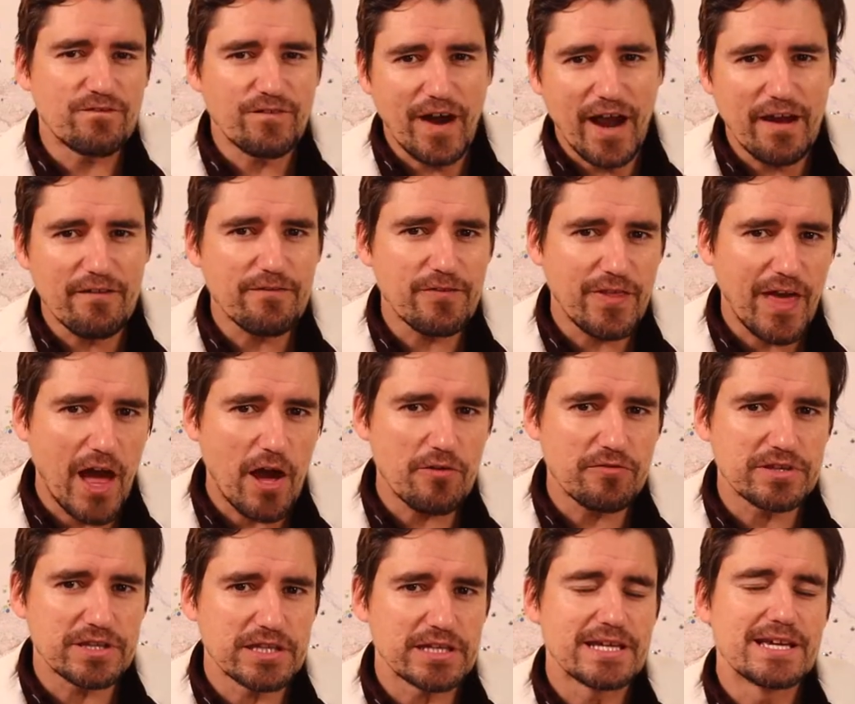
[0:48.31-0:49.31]

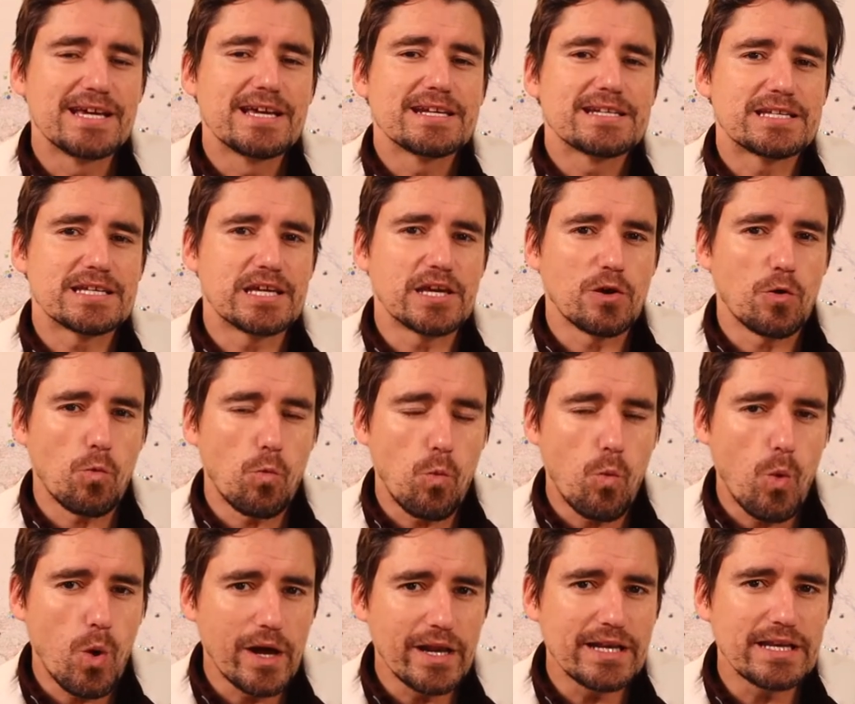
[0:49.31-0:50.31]
$5,000 to get
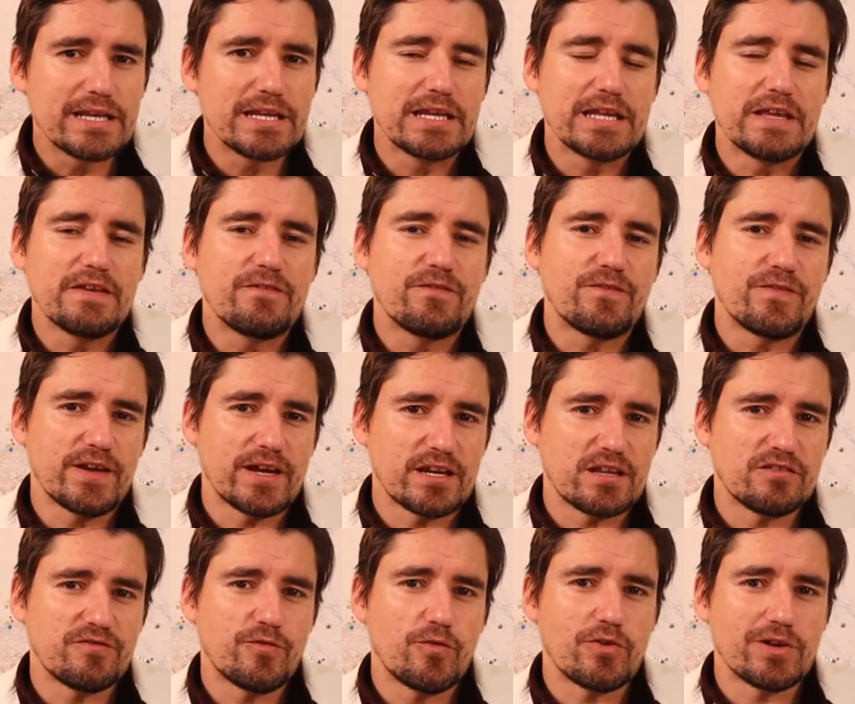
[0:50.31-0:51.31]
one knee
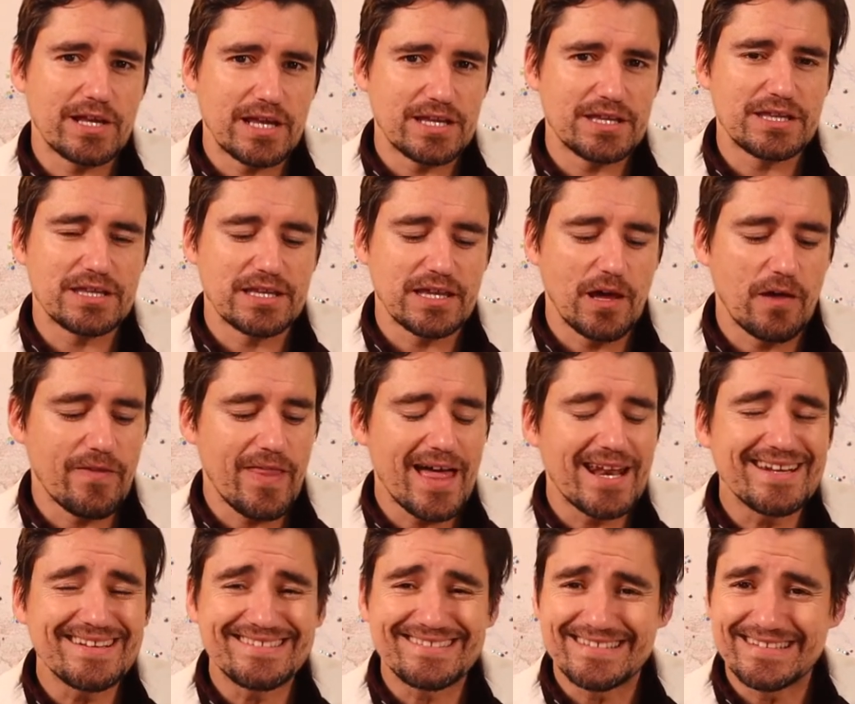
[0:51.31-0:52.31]
fixed for an ACL.
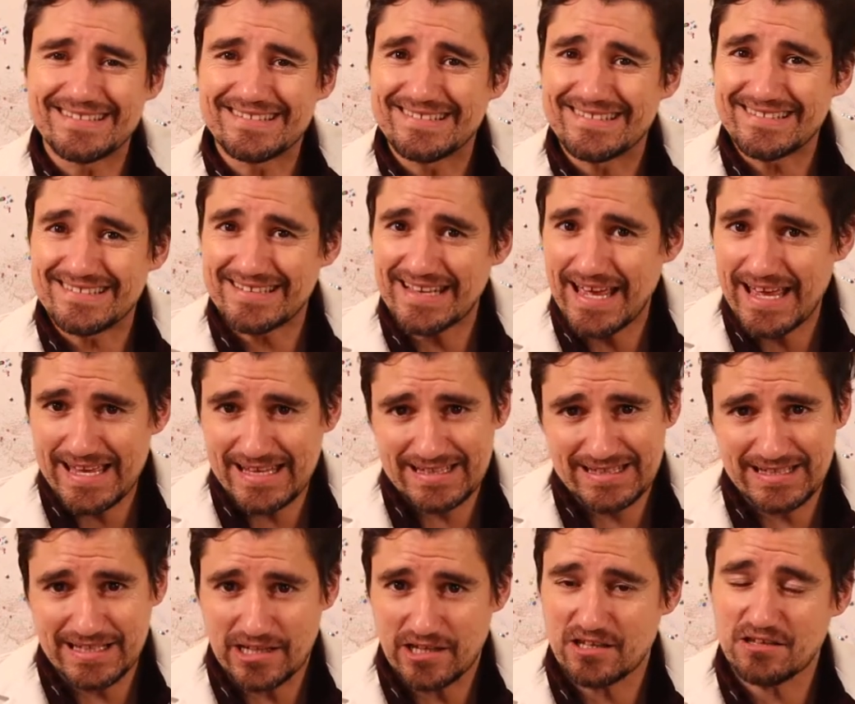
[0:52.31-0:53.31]
That is
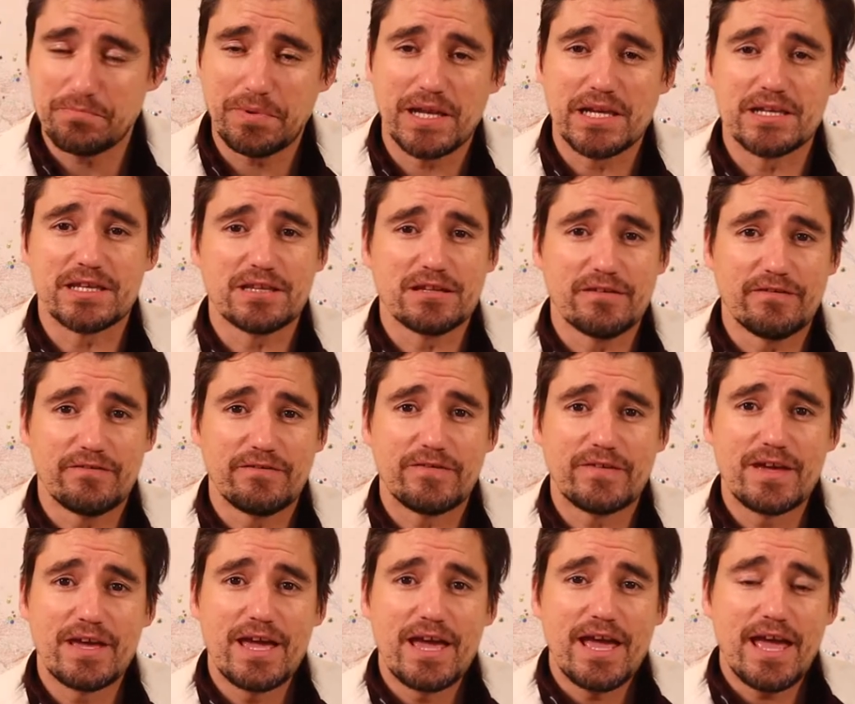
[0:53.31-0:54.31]
insanely expensive
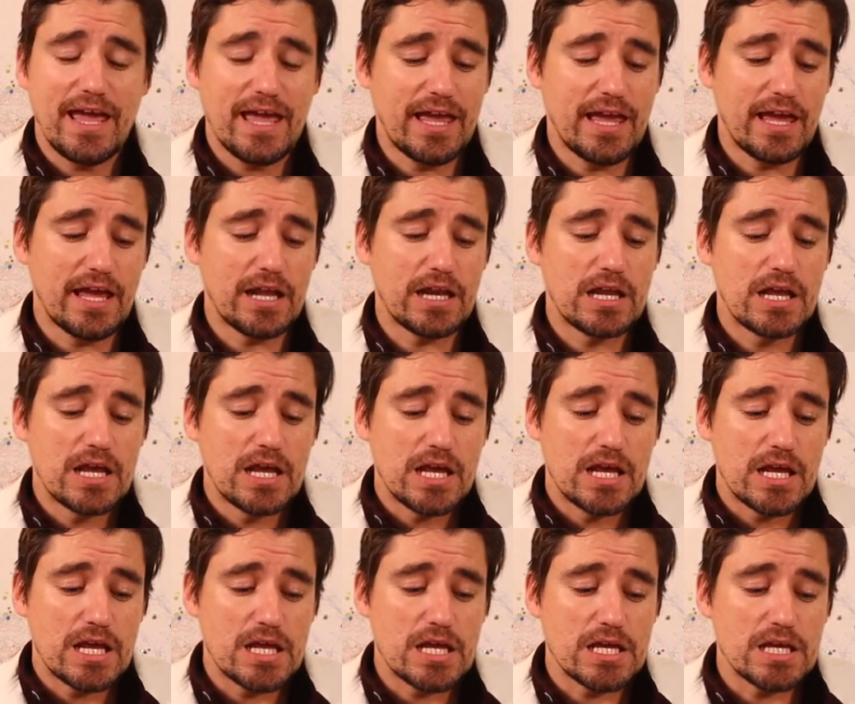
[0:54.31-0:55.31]
and
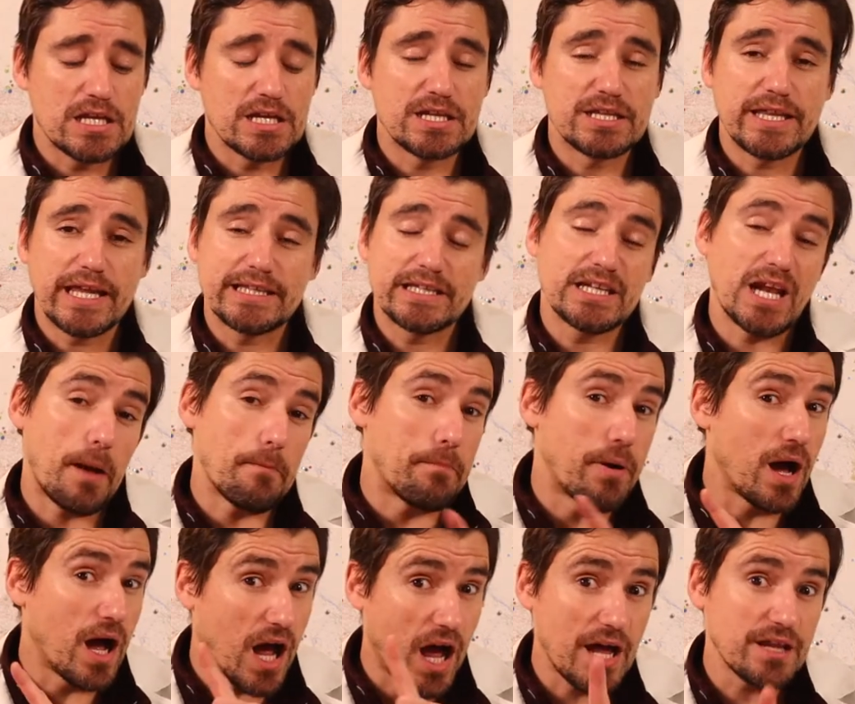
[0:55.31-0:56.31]
insanely not
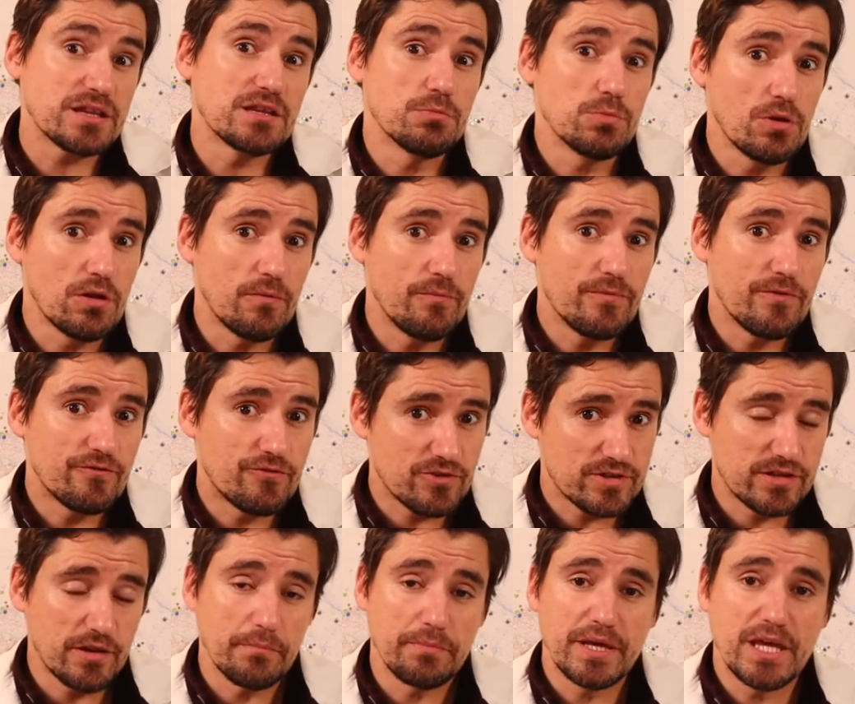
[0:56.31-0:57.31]
possible for
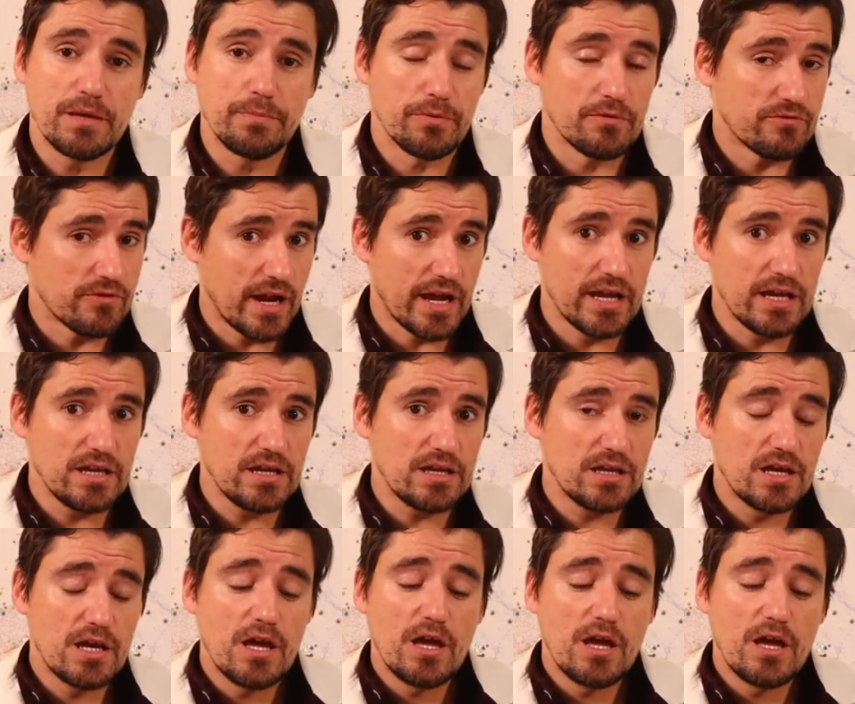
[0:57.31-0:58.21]
some people, right?